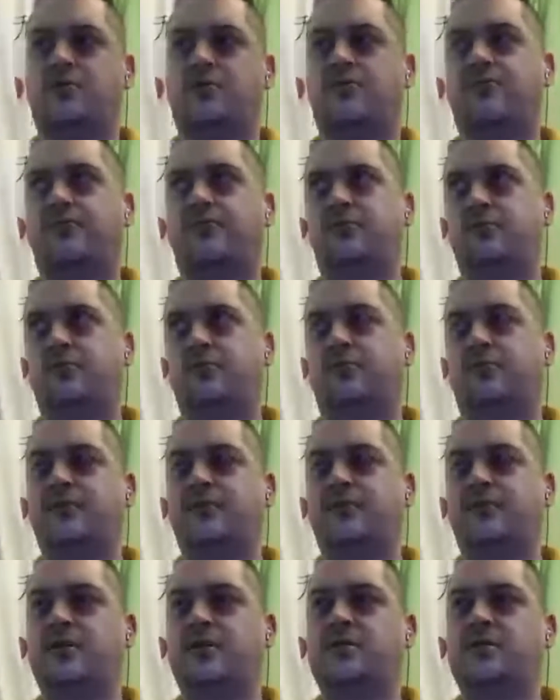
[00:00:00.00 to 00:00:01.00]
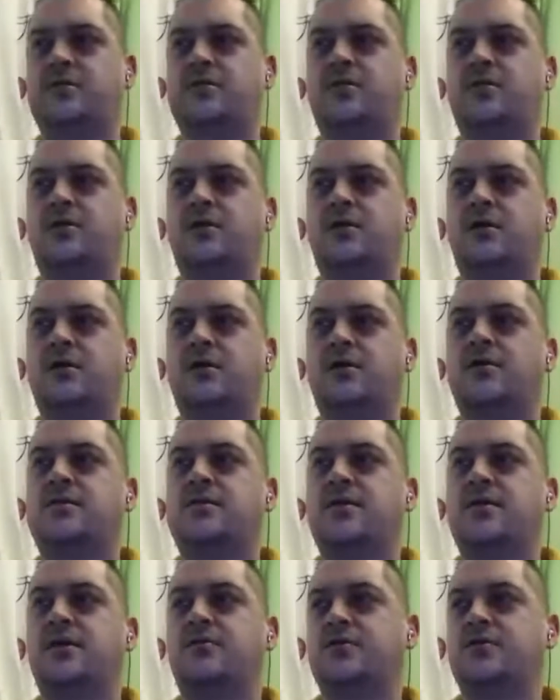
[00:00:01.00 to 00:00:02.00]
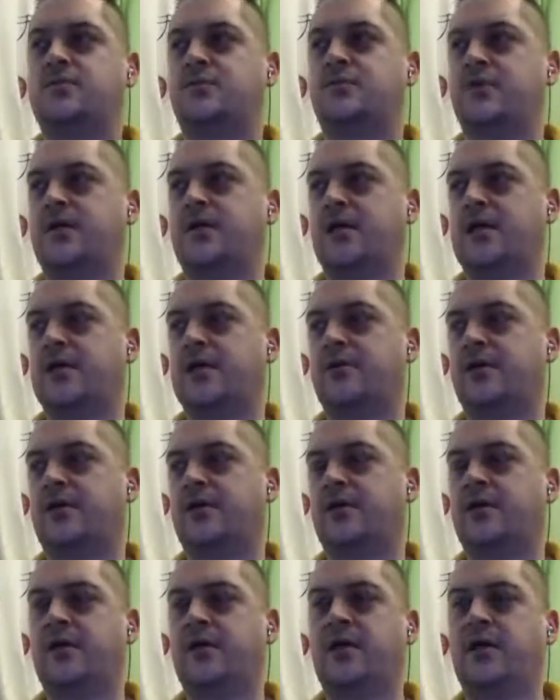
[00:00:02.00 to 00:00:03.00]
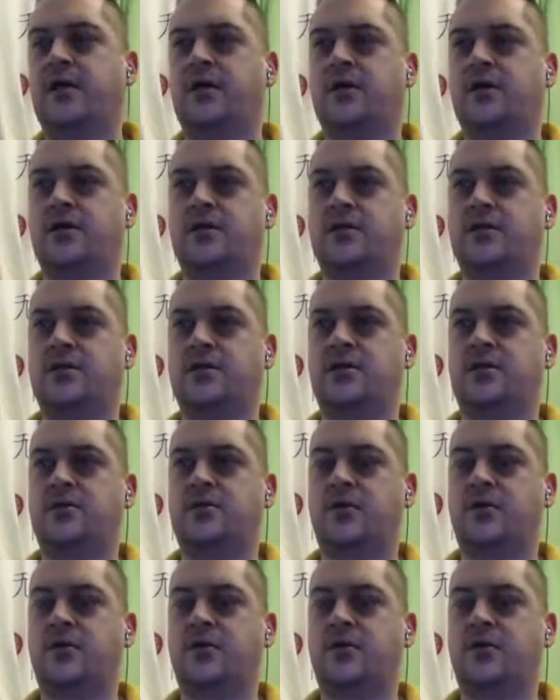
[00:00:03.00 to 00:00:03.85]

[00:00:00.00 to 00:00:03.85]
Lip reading: northeast Salisbury area in England, in the UK.